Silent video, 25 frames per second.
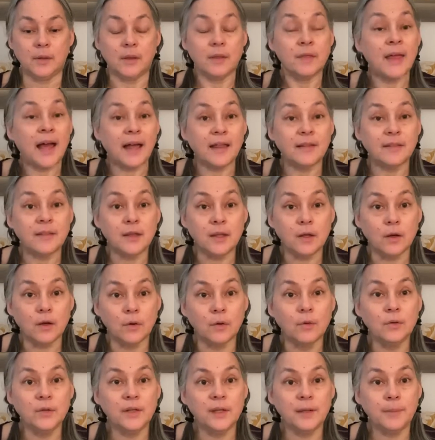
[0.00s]
that the
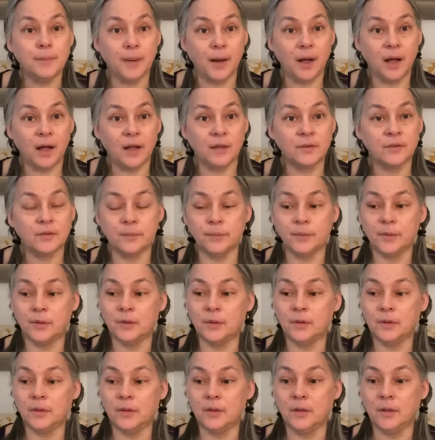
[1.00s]
only
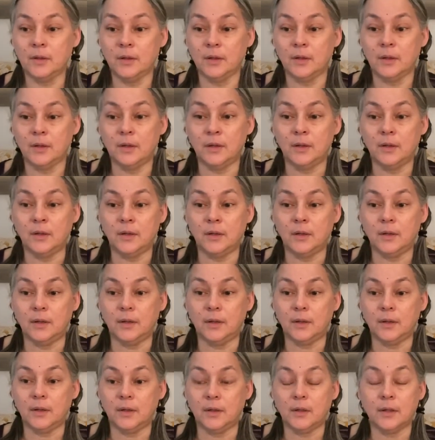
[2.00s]
possible
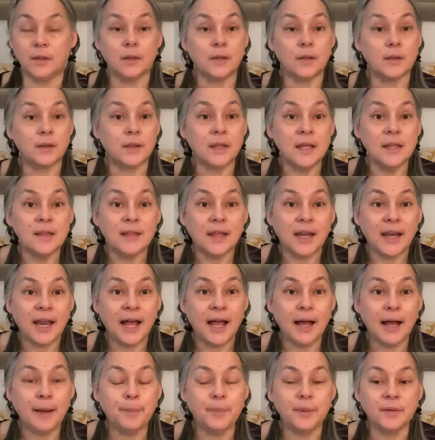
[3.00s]
thing that
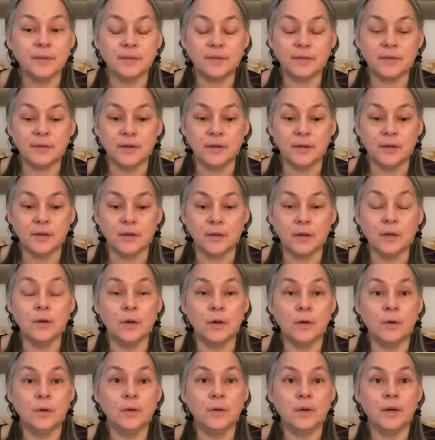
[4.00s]
happens, you
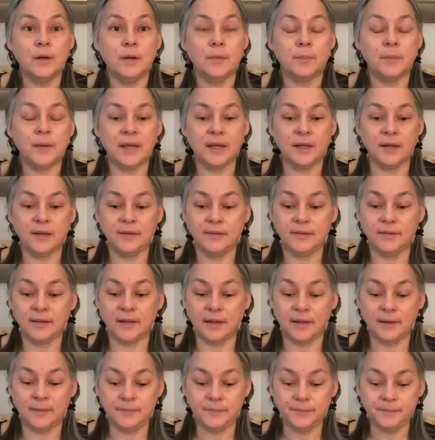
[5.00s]
know, because
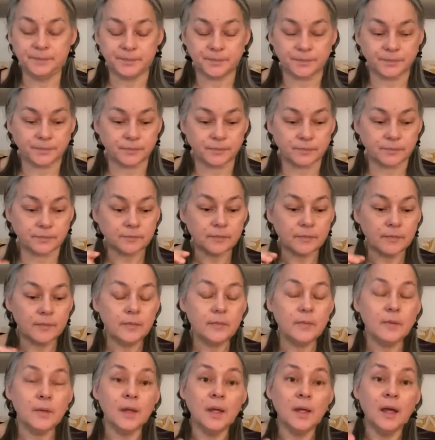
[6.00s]

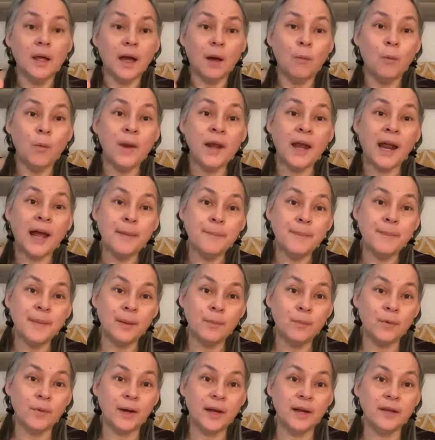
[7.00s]
when I
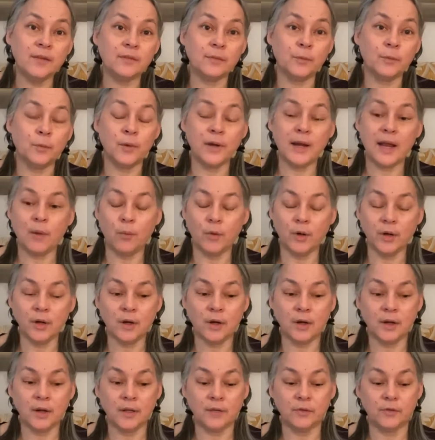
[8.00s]
work
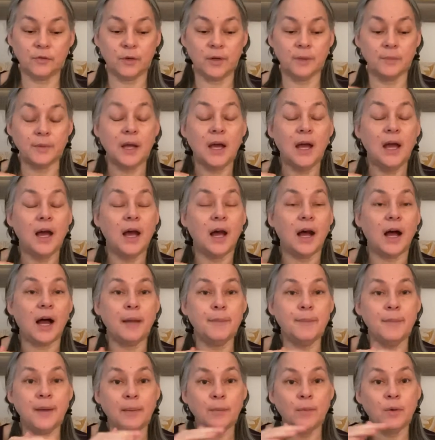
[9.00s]
on a script, I
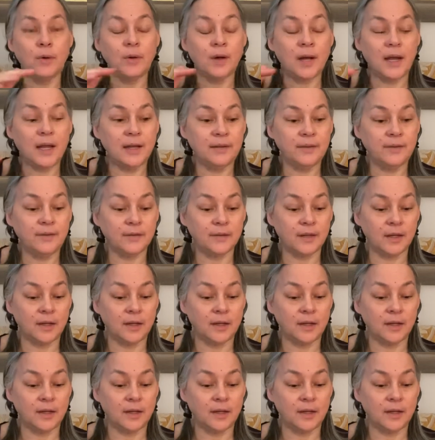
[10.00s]
memorize,